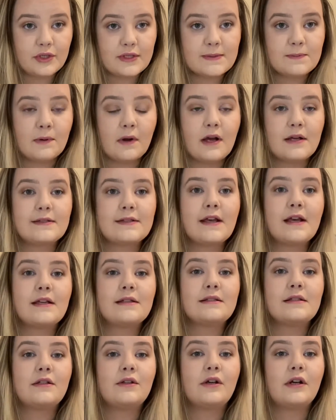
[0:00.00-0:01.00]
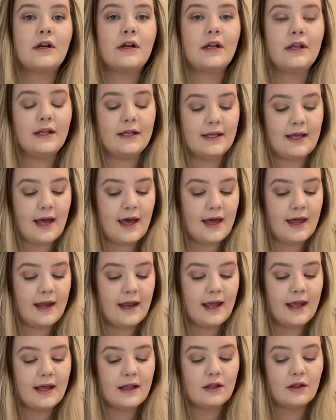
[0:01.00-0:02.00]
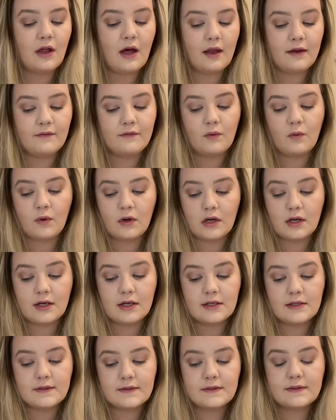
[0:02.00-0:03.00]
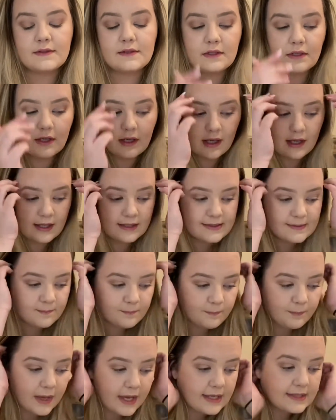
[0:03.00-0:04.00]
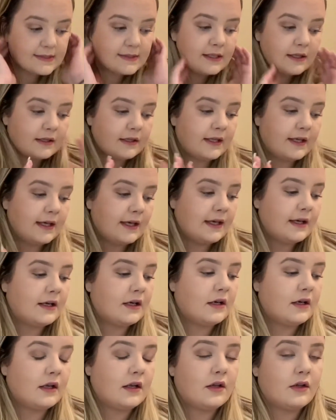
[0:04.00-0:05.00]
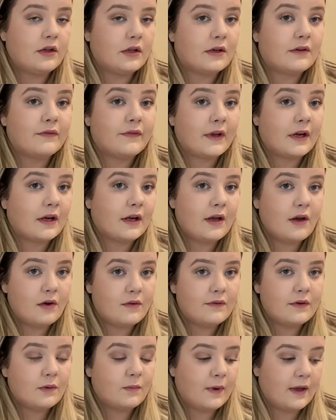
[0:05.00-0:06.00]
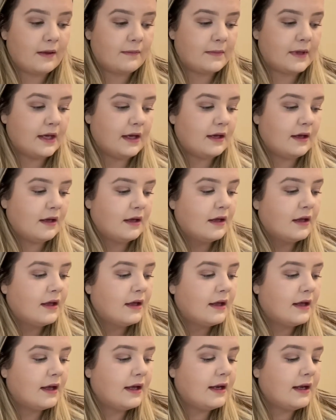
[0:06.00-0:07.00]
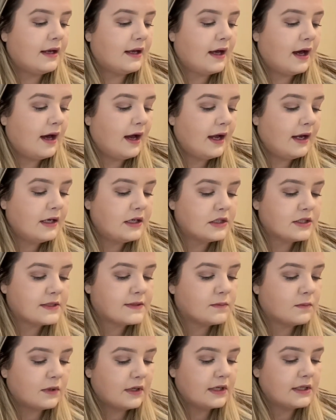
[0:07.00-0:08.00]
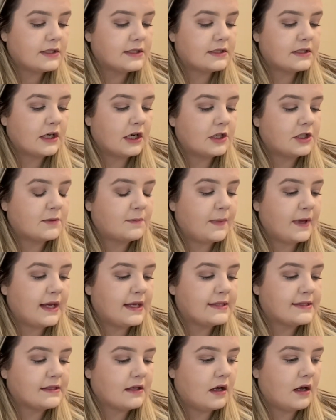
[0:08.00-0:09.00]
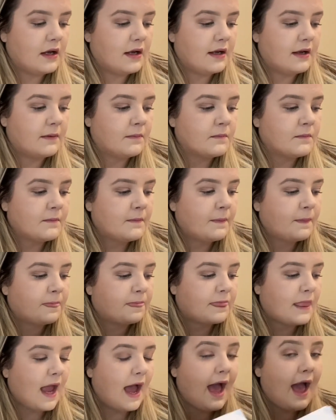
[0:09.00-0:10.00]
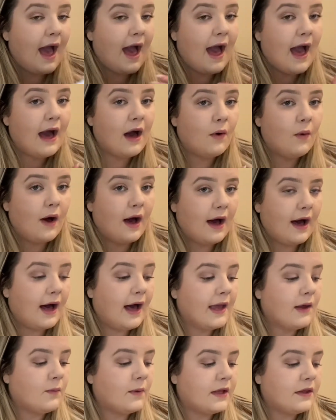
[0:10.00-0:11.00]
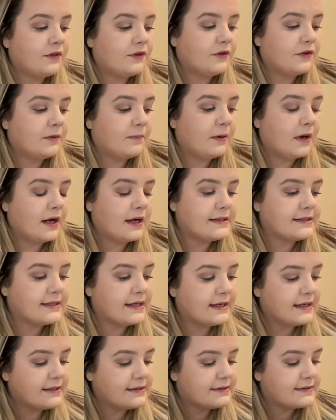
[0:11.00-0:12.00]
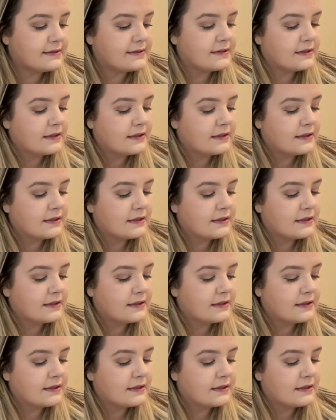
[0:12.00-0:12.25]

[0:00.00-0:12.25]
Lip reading: process, you're going to get a lot of orders. It's basically going to look very overwhelming. And I kind of just wanted to touch base on how I went through the process,